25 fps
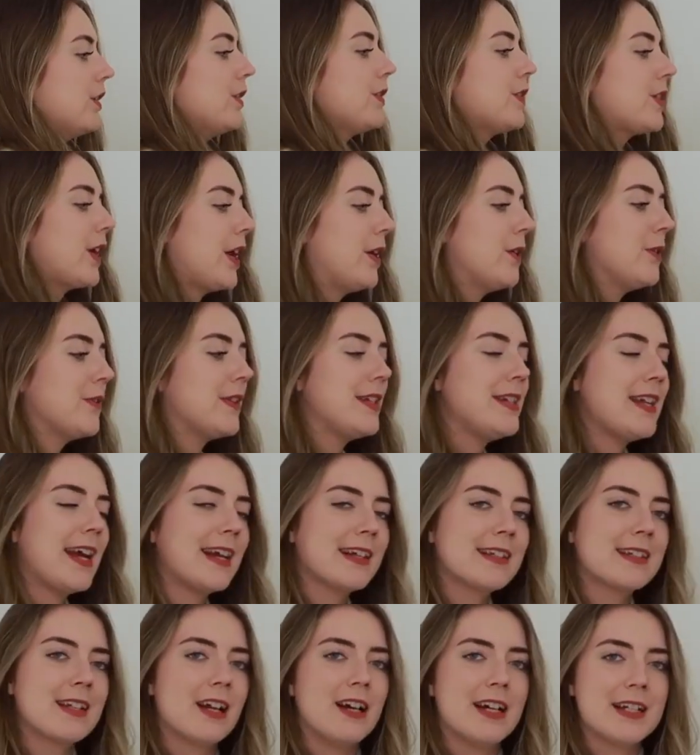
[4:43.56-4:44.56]
So the
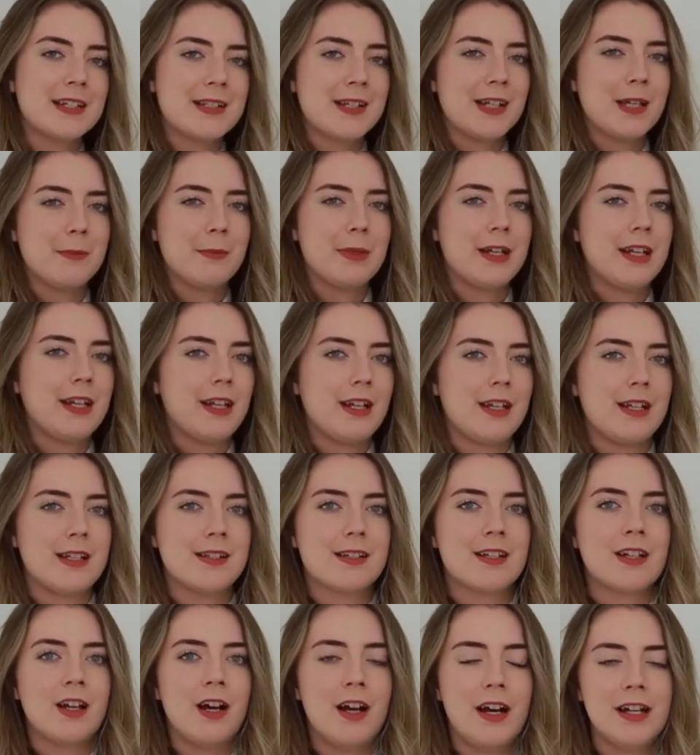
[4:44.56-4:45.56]
next item
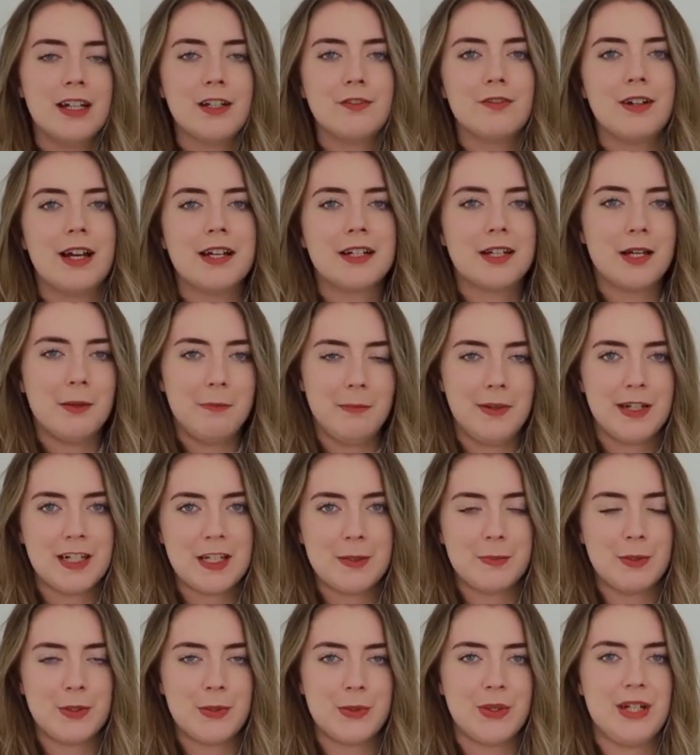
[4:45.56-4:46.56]
is kind of like a
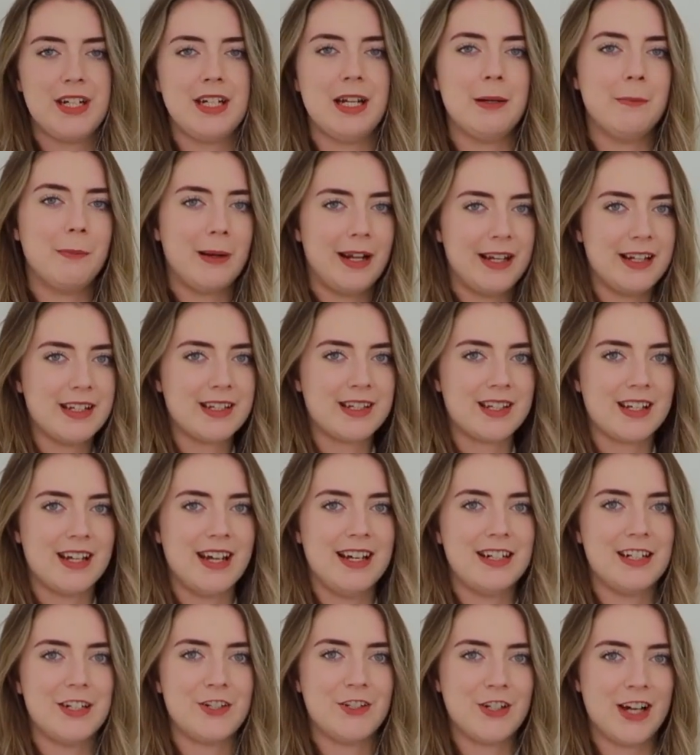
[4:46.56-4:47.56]
mix between a blazer
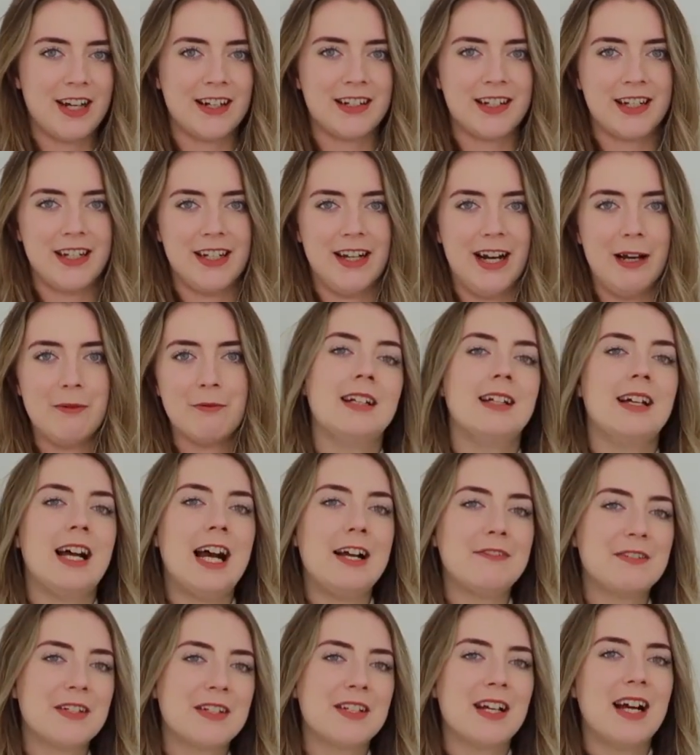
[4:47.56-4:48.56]
and a jacket.
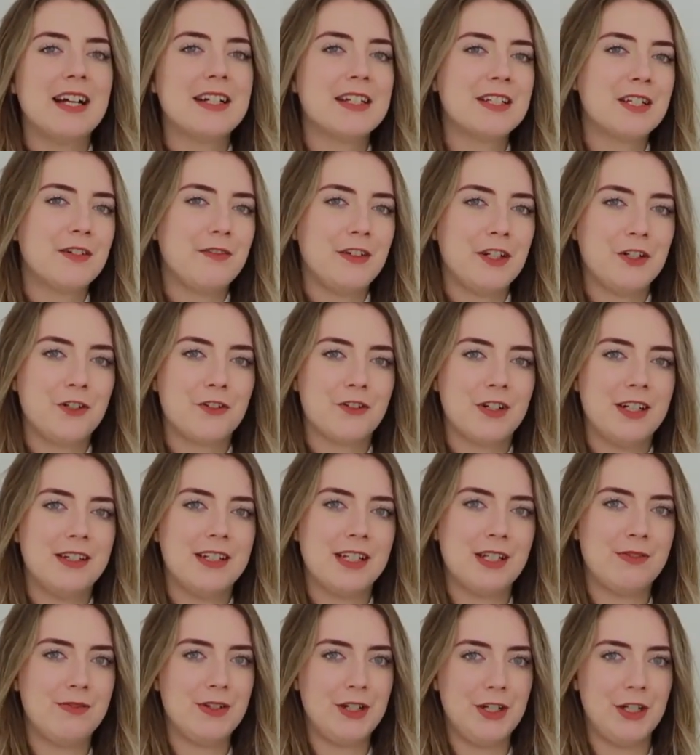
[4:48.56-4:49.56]
I've decided to feature it in
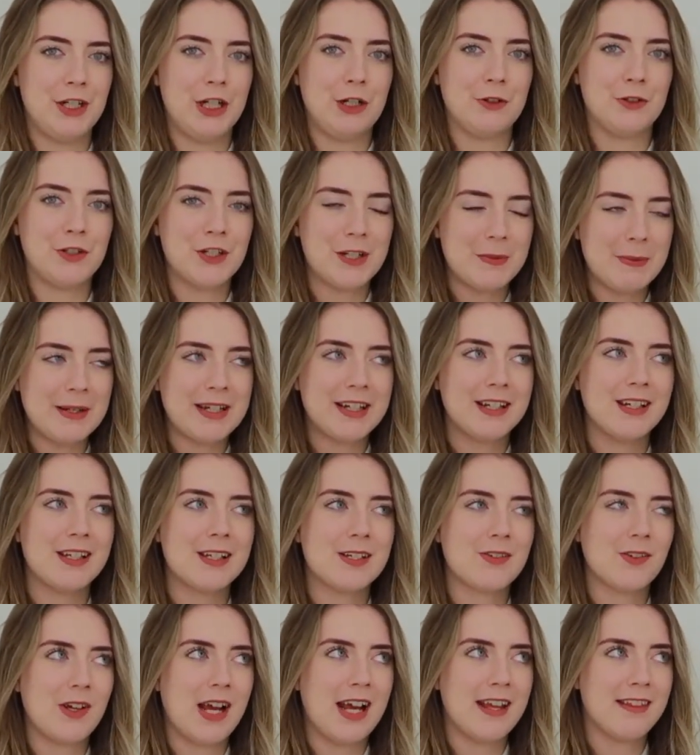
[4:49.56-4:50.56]
this video just
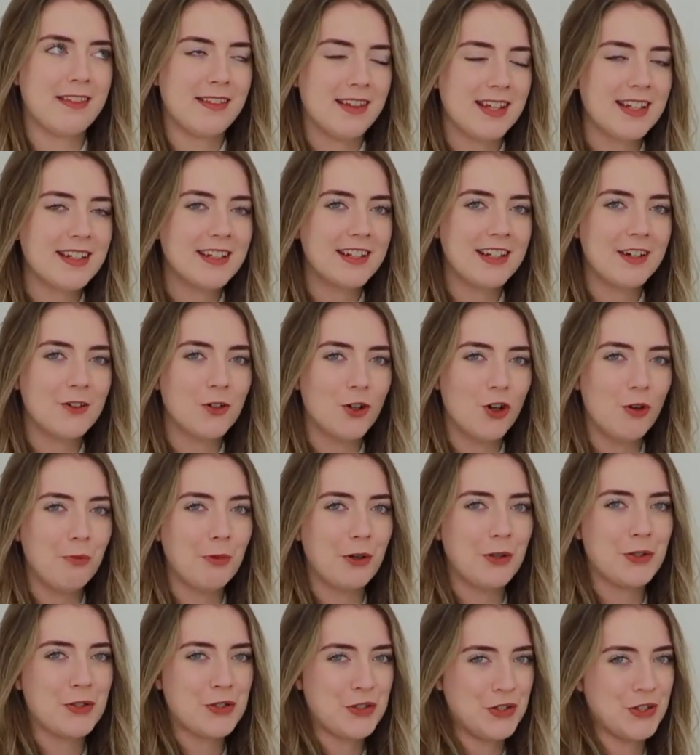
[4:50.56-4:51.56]
because I think it
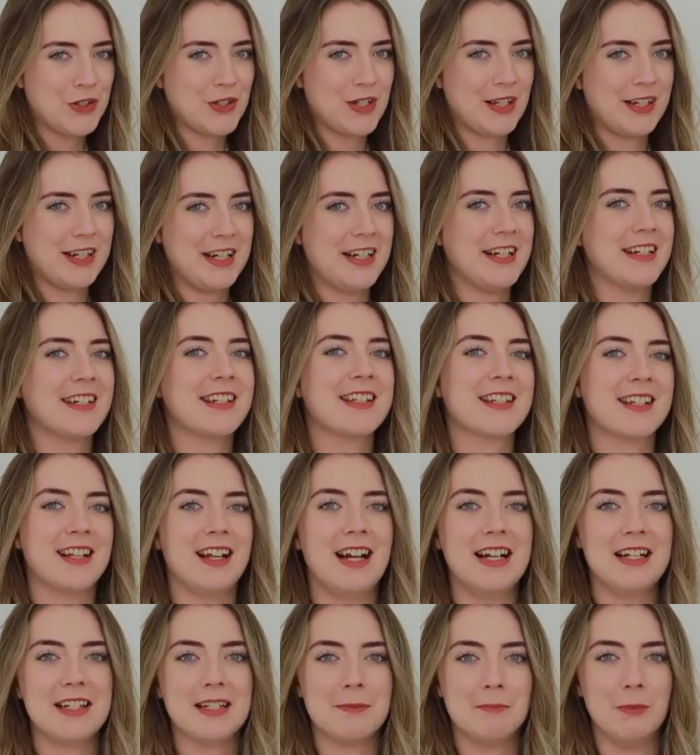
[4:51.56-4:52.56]
almost does lean
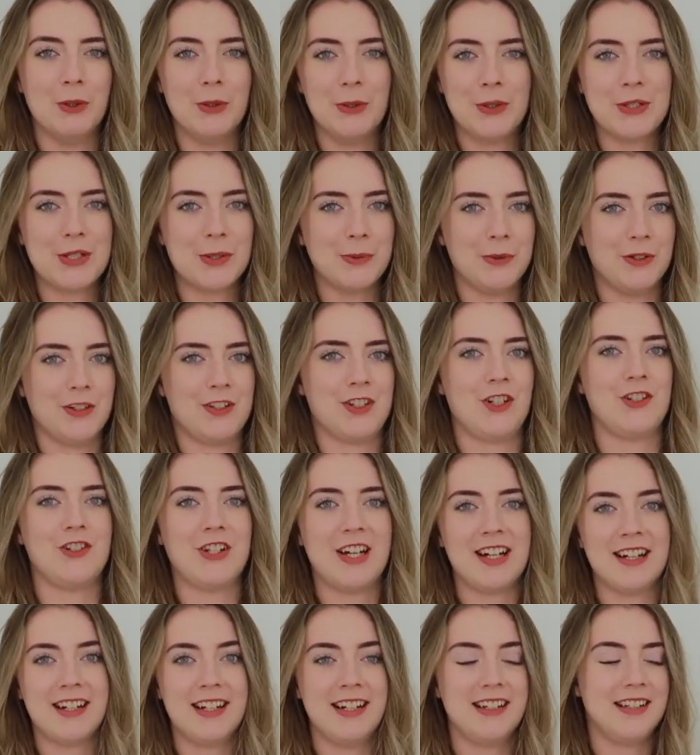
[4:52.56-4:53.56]
slightly more towards a
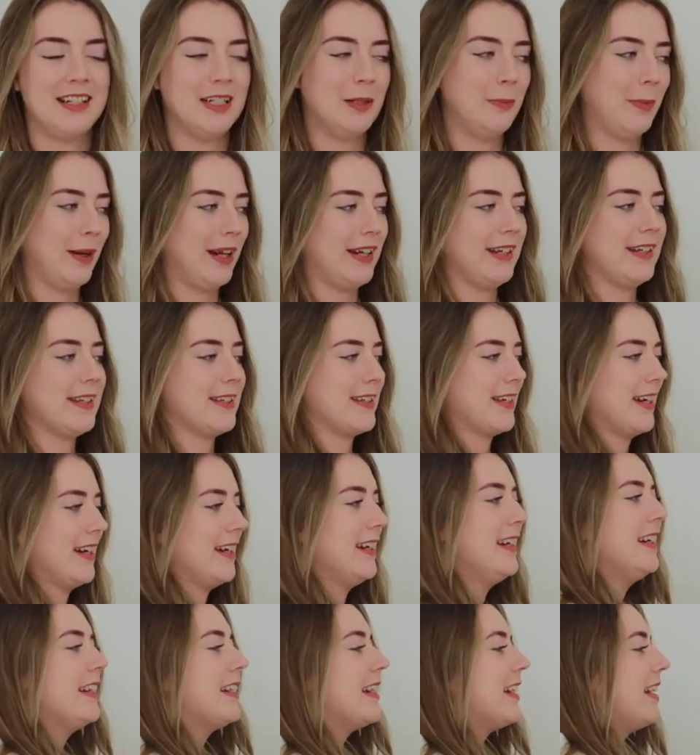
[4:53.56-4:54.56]
jacket than a
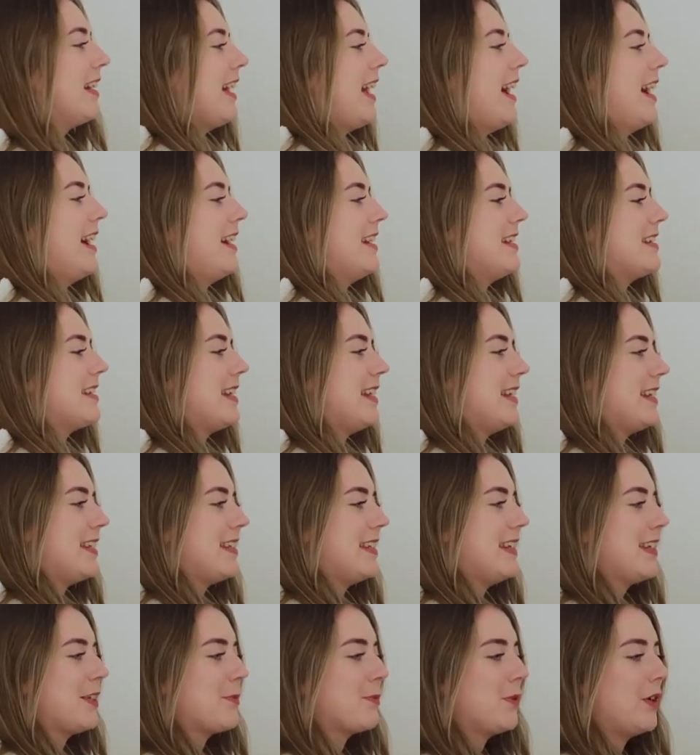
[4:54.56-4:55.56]
blazer, and it's
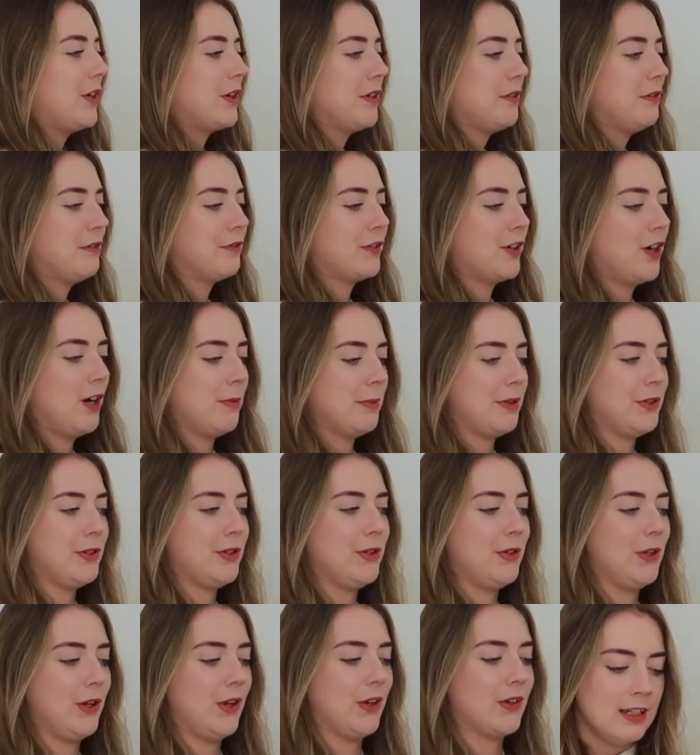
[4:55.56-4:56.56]
this one from
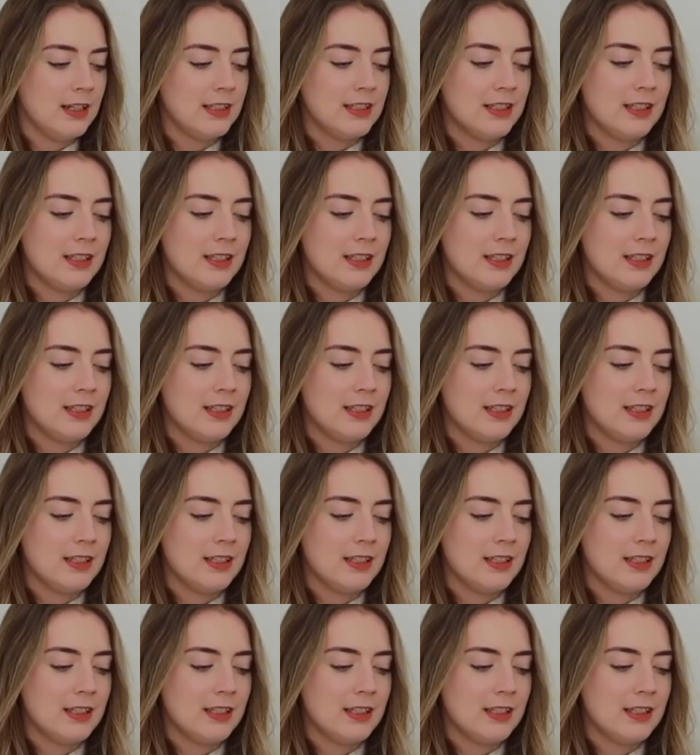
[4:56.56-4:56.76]
New Look.